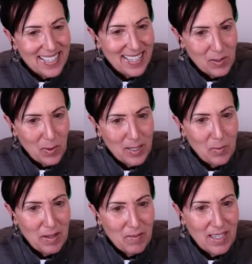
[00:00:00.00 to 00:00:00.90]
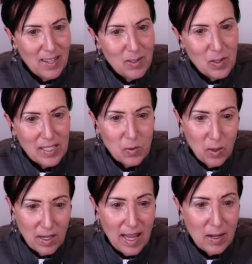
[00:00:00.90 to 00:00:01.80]
That's where I do my videos. That's
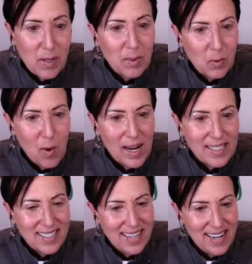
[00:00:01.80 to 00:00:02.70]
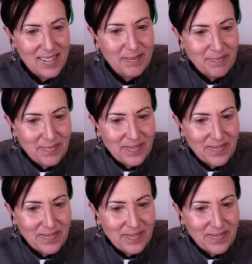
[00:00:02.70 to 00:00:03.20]
where a lot of people are watching now.